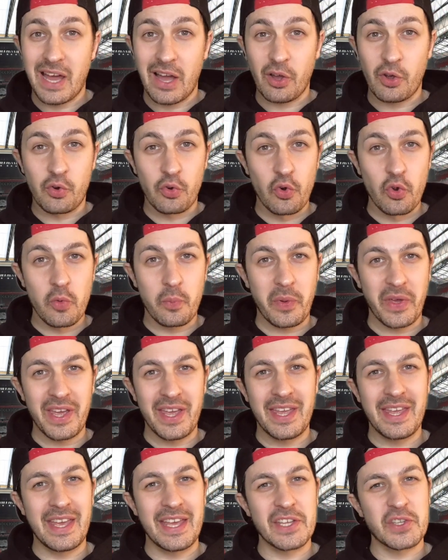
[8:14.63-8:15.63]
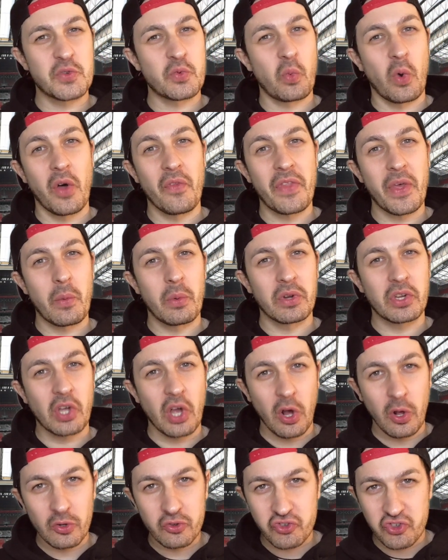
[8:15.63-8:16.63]
Now, Group E is what they would
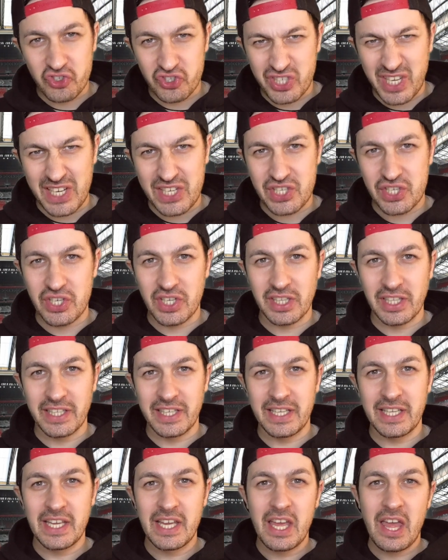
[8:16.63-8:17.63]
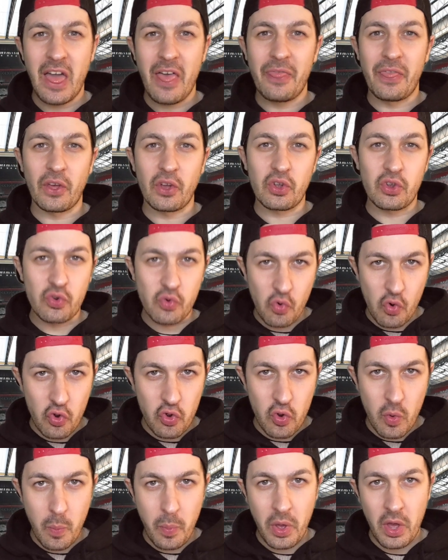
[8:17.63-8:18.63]
call traditionally the
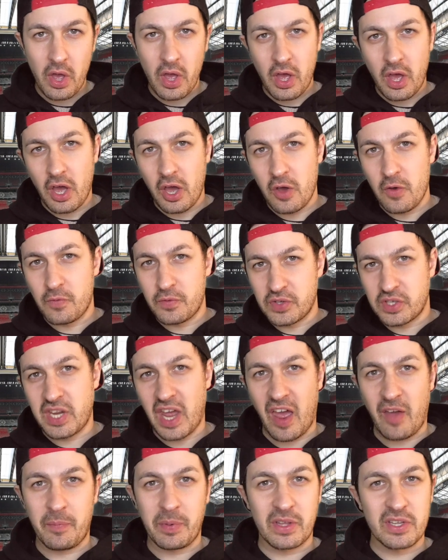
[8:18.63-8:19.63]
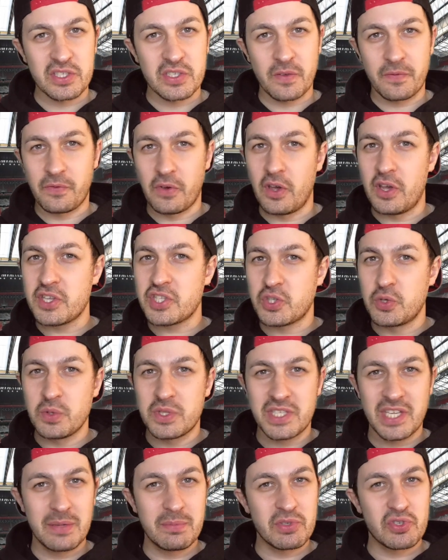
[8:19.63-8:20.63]
group of death, because the first 2
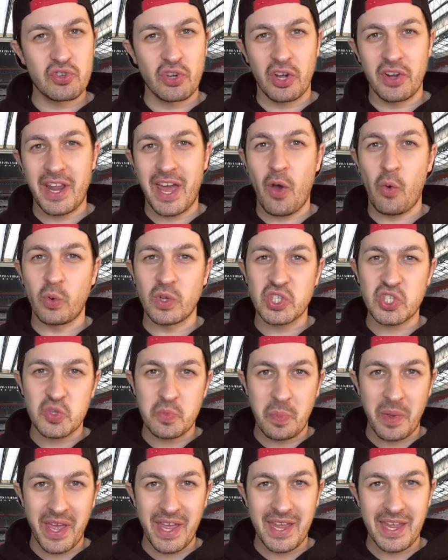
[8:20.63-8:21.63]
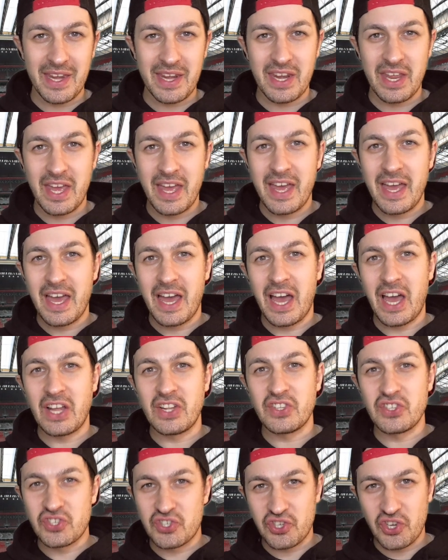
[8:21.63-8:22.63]
teams drawn out were Spain
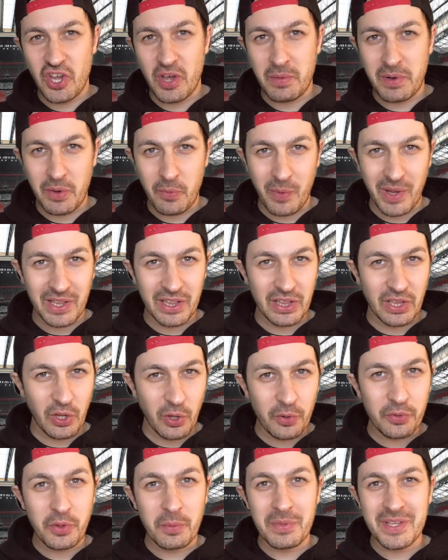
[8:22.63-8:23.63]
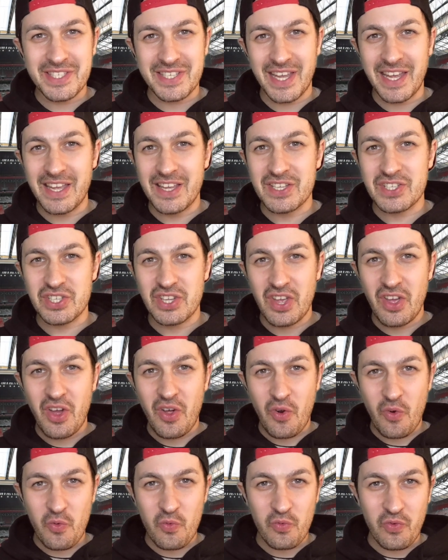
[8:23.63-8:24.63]
and Germany. And when Lothar Matthäus
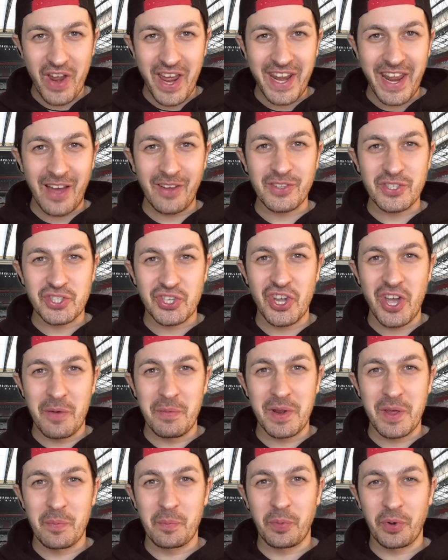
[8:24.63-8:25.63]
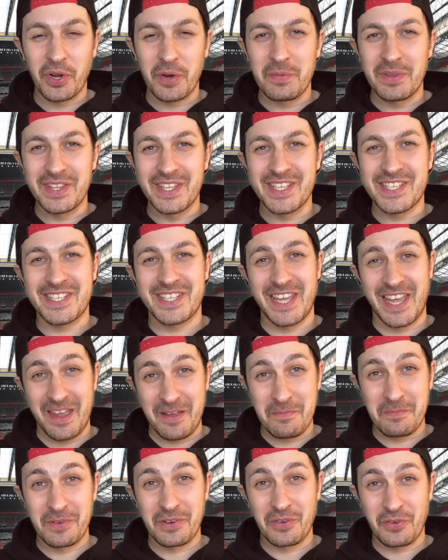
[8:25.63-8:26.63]
read out Germany and put him in the
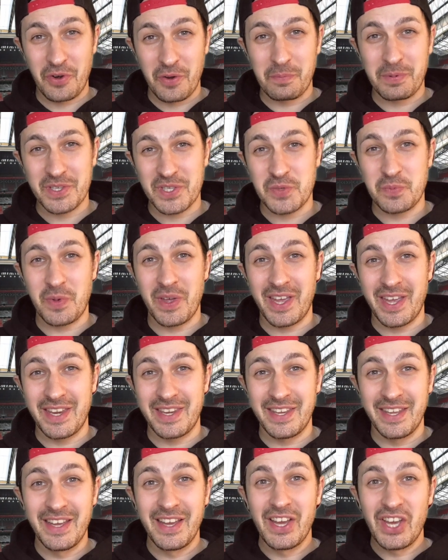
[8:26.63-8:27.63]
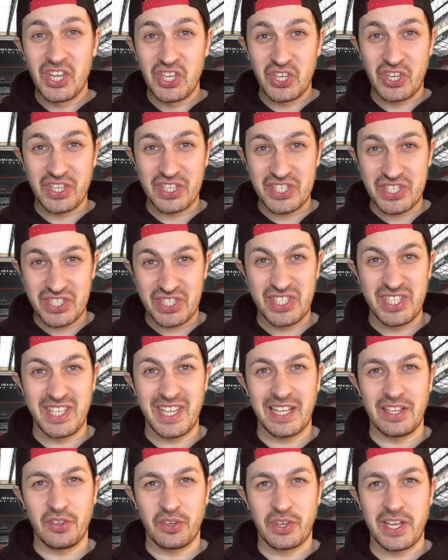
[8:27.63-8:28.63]
same group as Spain, you could see
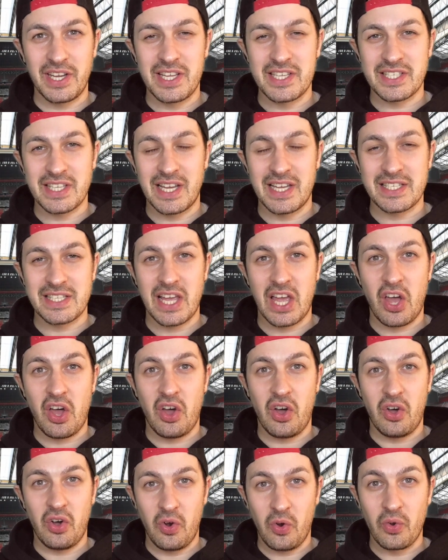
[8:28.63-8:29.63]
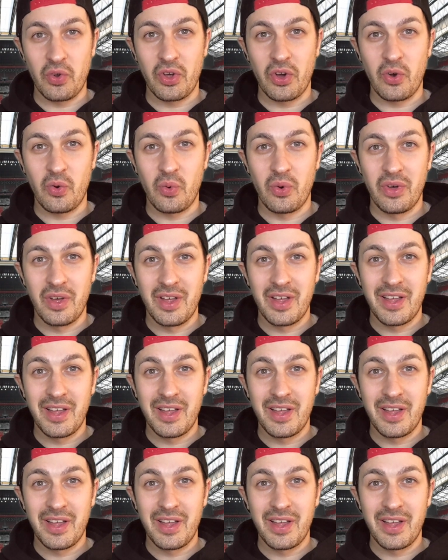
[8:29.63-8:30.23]
that look in his eyes like, oh no,